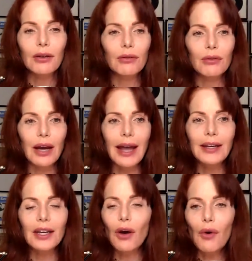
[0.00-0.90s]
who had
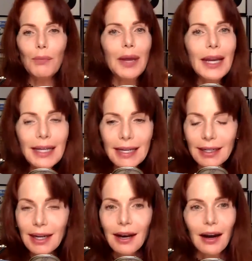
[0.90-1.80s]
no
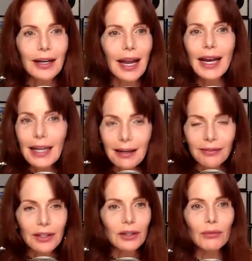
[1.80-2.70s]
opinion on any
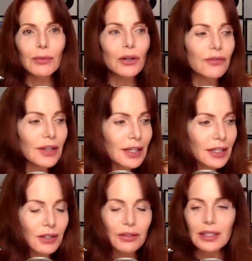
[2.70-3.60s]
of the new
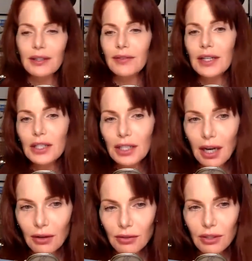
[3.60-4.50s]
movies or TV
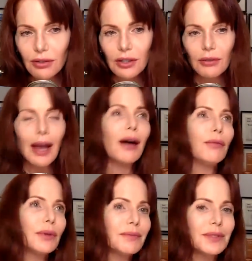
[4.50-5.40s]
shows or the new
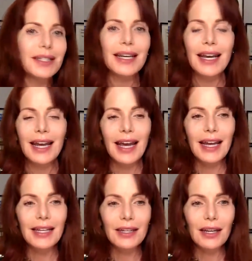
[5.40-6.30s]
albums.
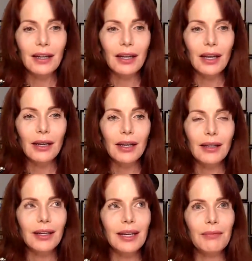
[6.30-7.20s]
And it,
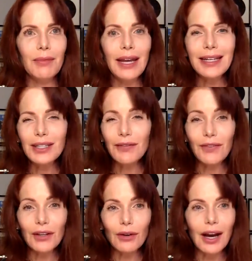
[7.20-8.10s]
it makes you
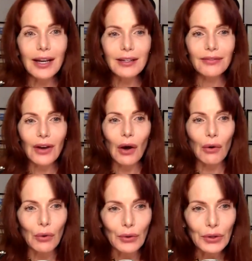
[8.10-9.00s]
feel kind of
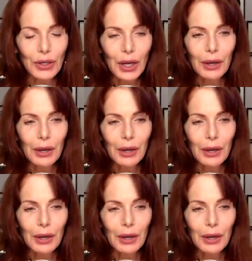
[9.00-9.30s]
old,